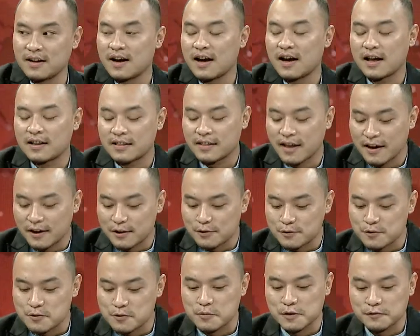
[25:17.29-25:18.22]
And thank you
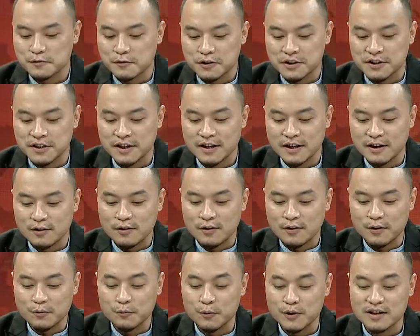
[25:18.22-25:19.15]
so much for sharing
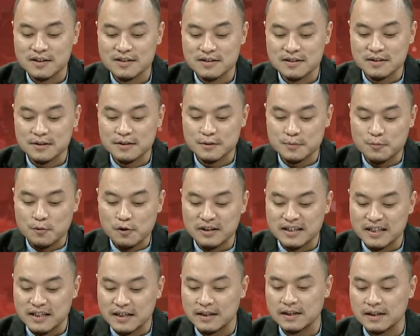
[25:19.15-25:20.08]
with us the small
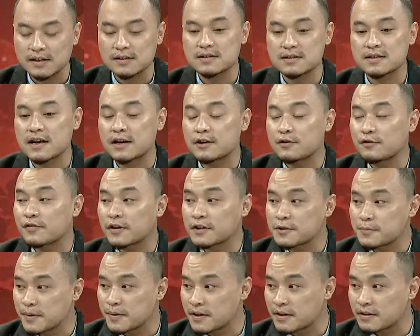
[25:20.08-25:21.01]
details that you've
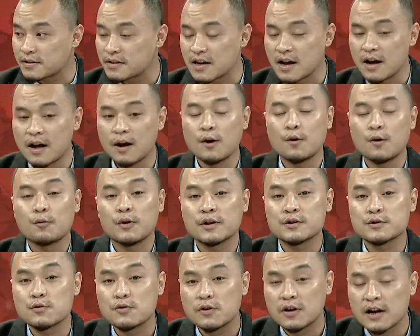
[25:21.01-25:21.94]
experienced. We are
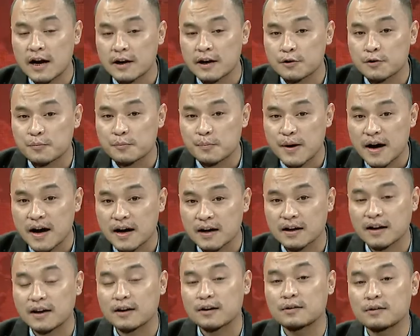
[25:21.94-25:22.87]
so glad you're back,
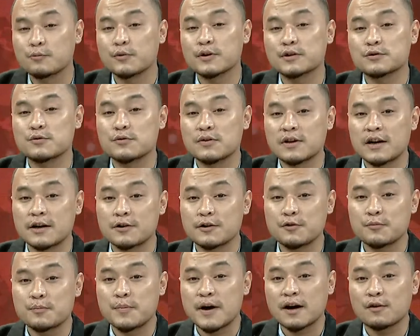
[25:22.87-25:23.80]
and we are so glad
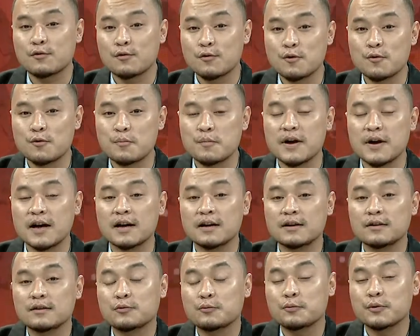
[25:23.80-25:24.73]
you're back home
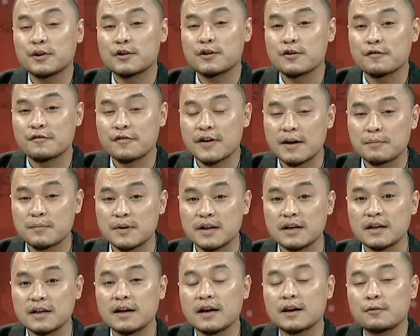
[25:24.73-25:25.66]
and with your
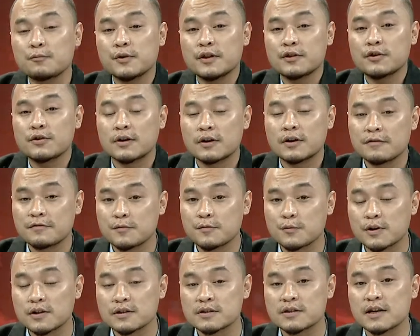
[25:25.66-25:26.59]
family and with your loved
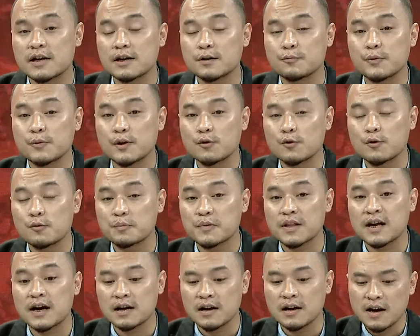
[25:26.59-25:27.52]
ones. And we hope
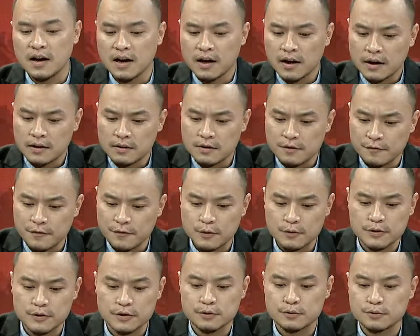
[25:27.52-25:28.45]
that in the
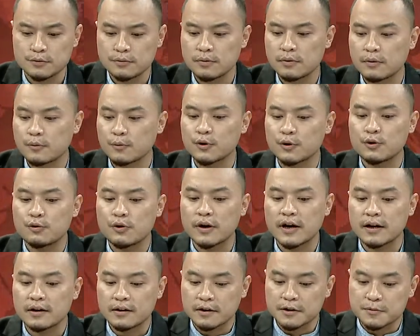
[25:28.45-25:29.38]
future too, you
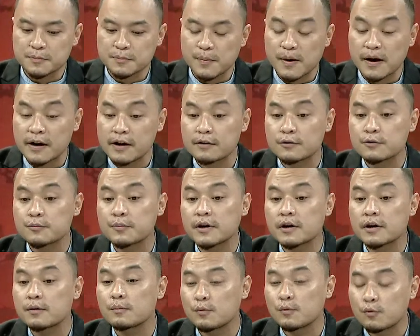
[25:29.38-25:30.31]
can aspire to
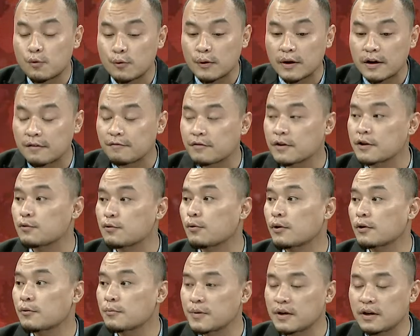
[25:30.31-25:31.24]
become whoever you
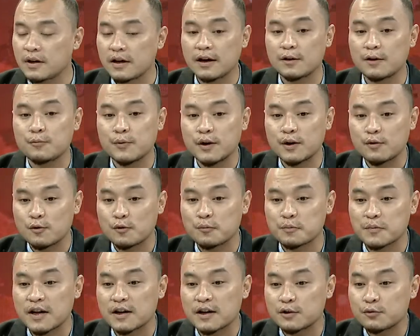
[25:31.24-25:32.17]
want to be. And we hope
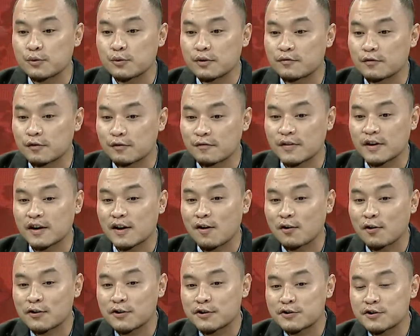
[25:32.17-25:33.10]
that you will fulfill
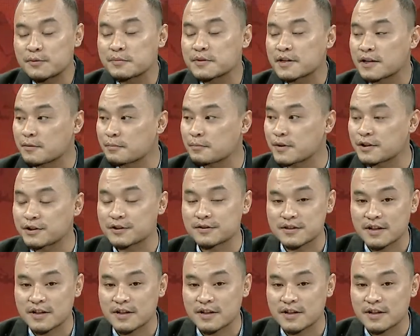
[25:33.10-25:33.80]
all your dreams and ambitions.